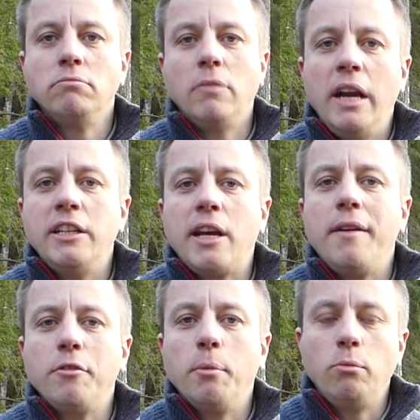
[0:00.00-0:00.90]
and it's
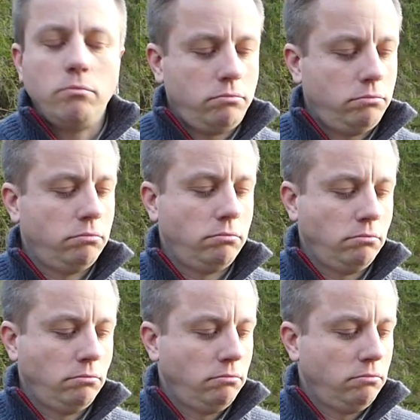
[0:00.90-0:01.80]
comfortable.
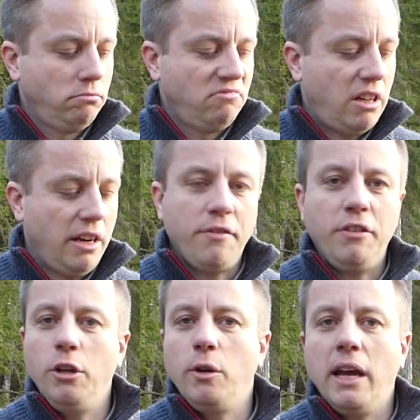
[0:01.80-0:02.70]
I don't
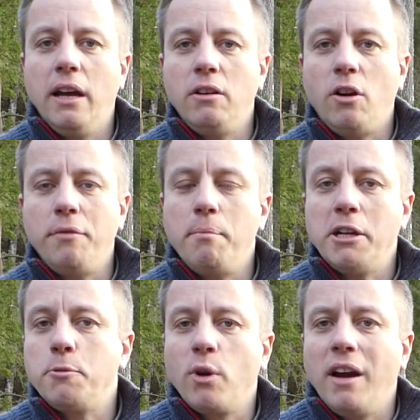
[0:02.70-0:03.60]
think you get a knife
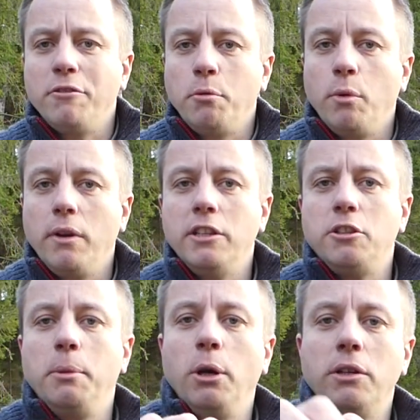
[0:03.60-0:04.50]
much more comfortable than this, to
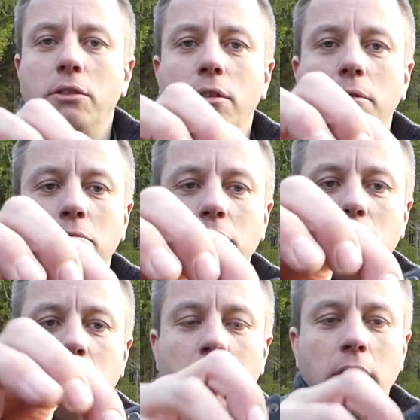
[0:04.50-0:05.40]
be honest.
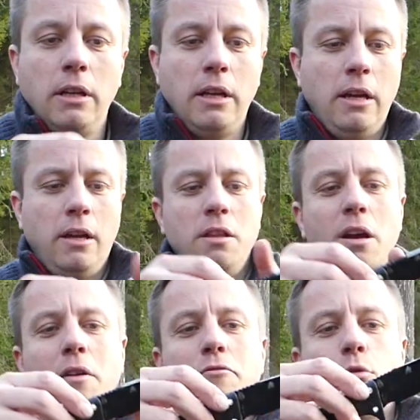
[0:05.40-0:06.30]
The
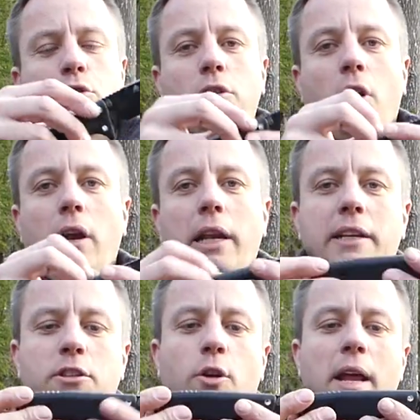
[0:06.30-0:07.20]
overall styling,
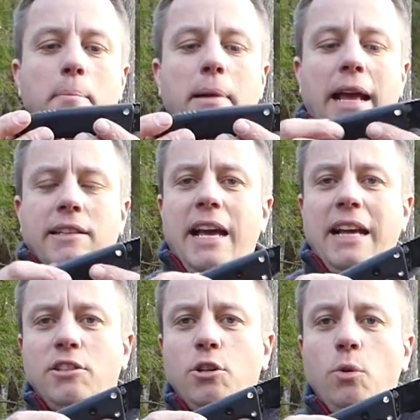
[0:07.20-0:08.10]
it's got that black
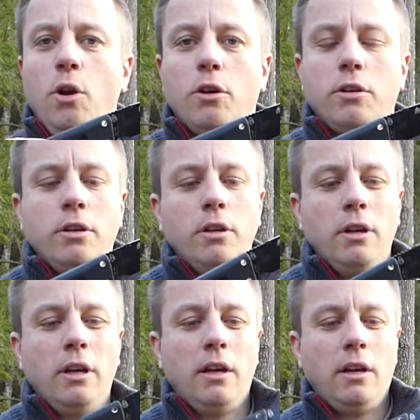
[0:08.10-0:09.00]
tactical look,
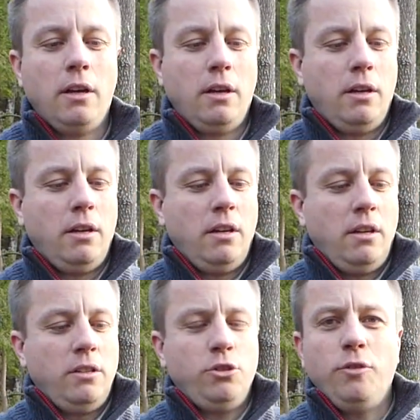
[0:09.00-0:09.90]

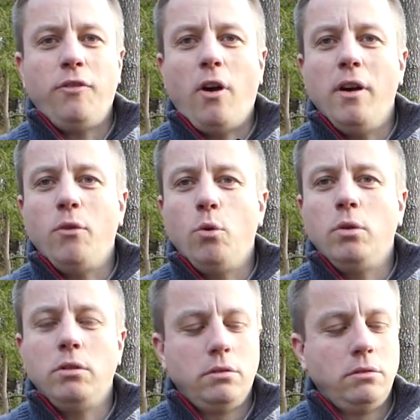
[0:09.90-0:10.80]
survival
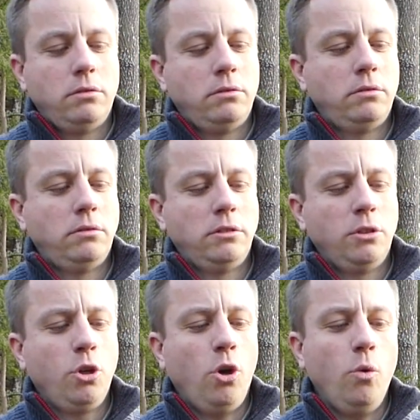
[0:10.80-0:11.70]

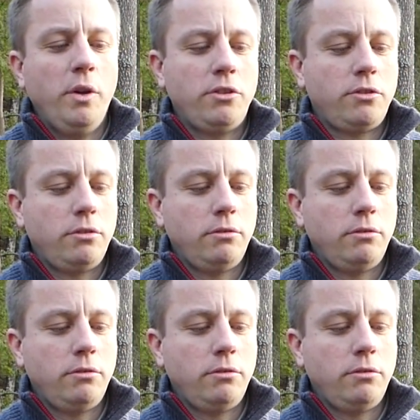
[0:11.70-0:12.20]
coolness.